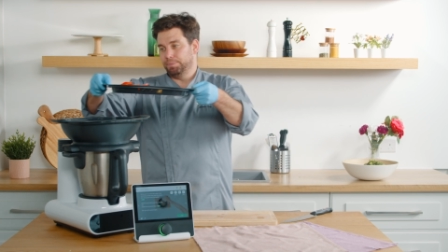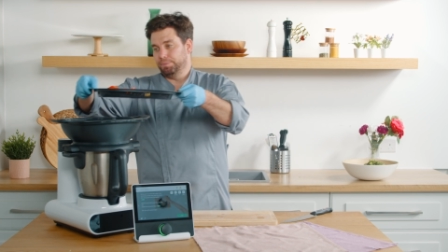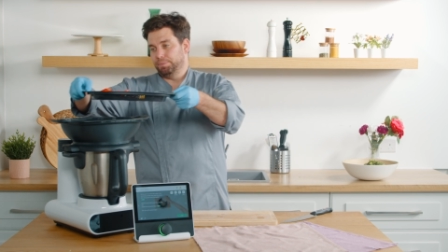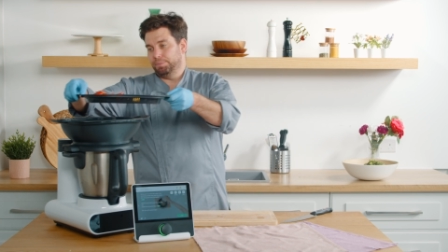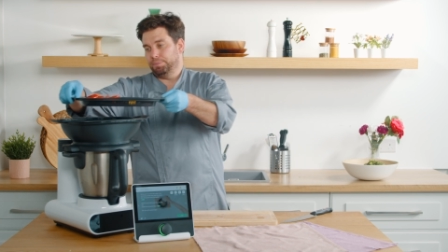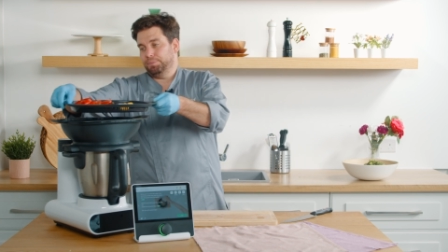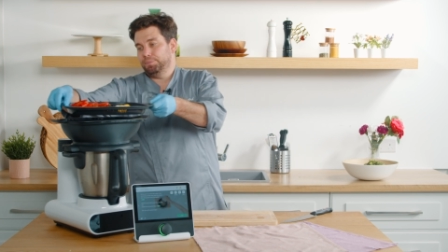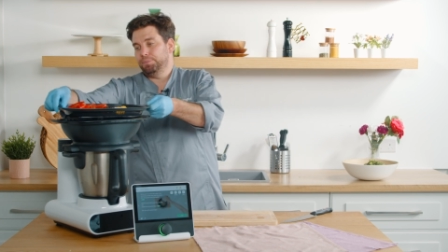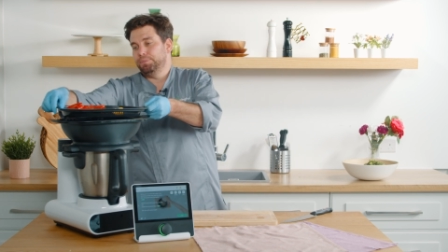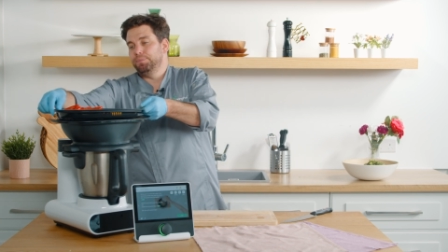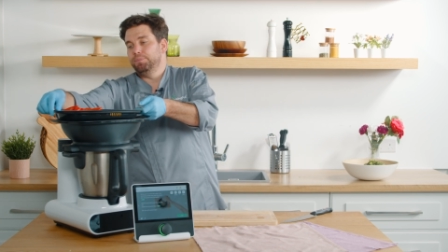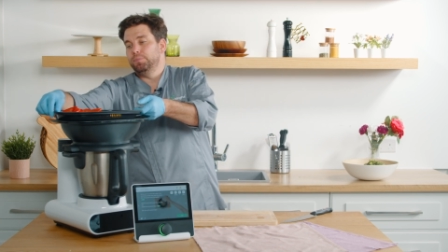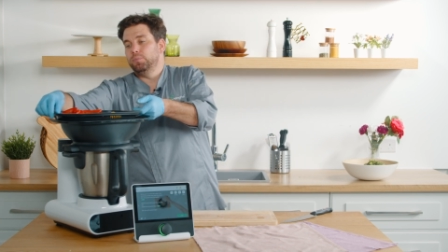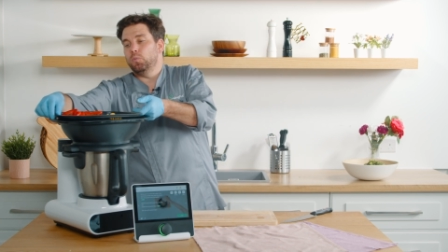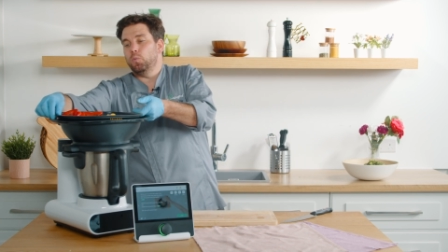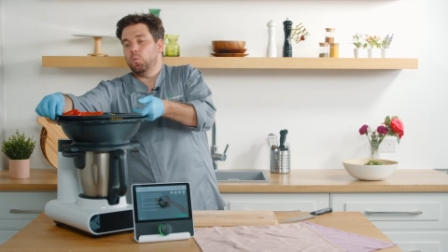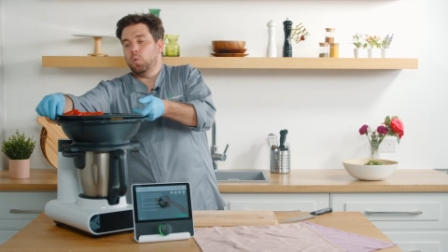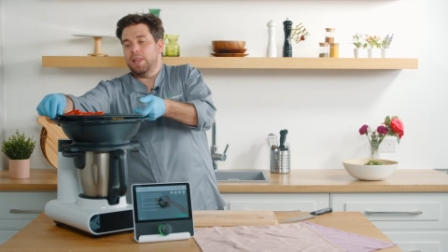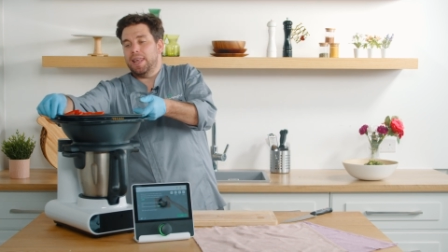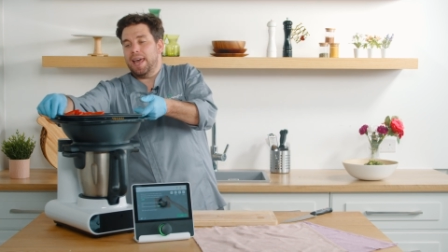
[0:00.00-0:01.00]

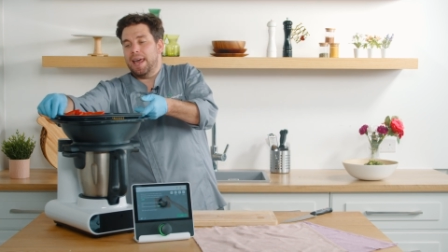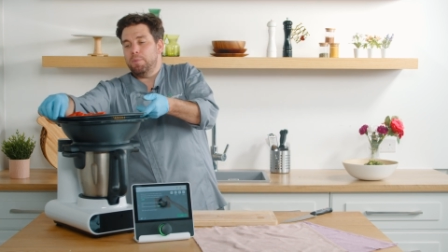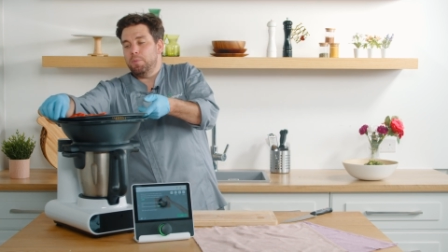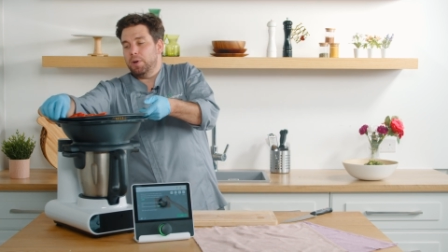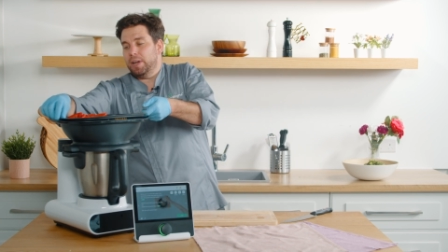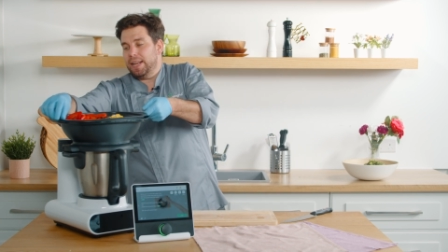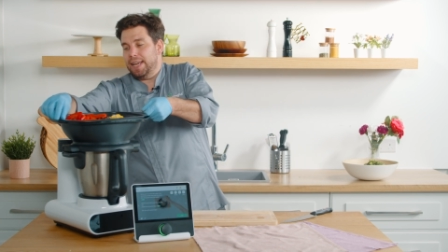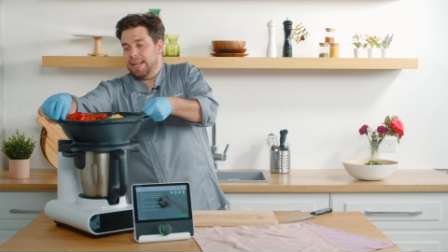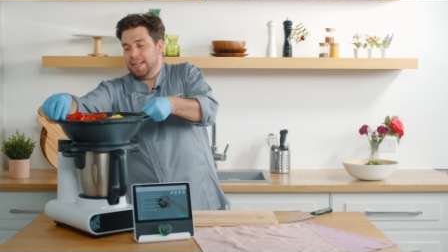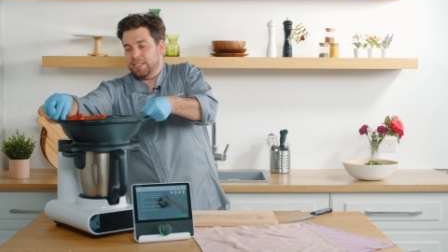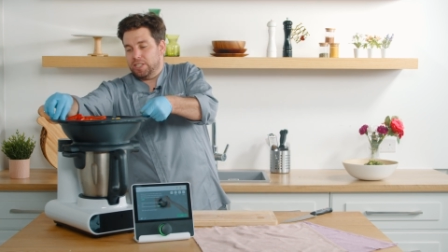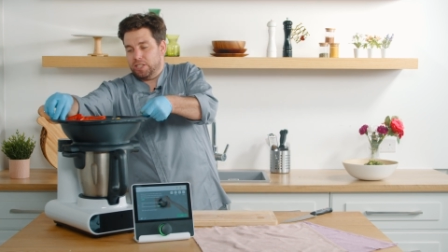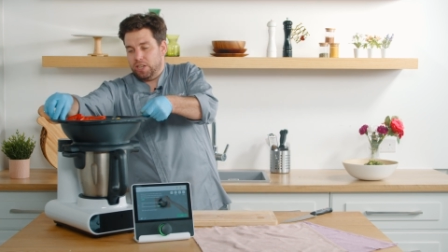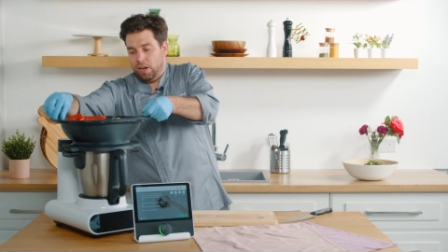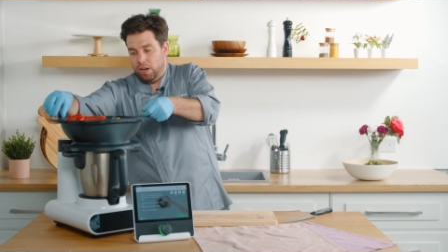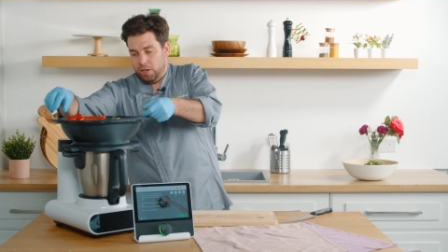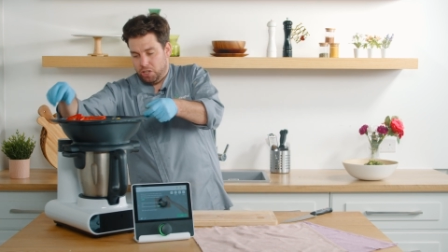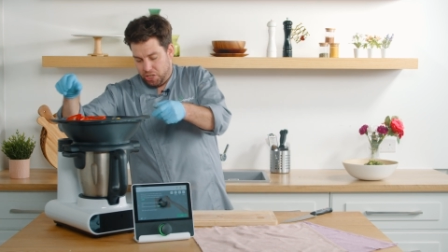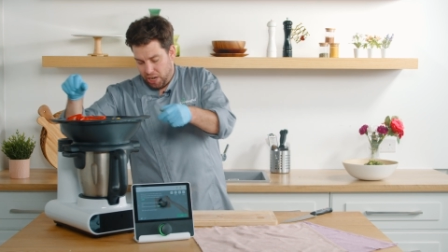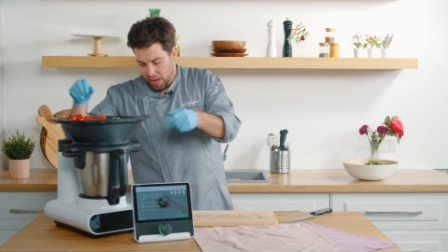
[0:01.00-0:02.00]
We're going to
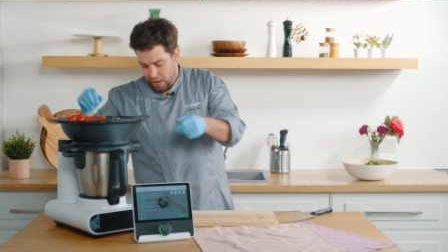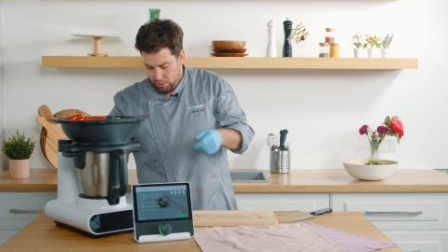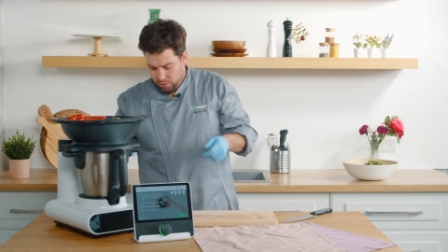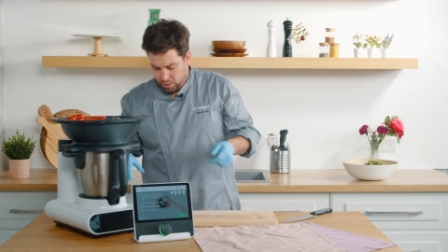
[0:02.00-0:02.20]
insert our shallow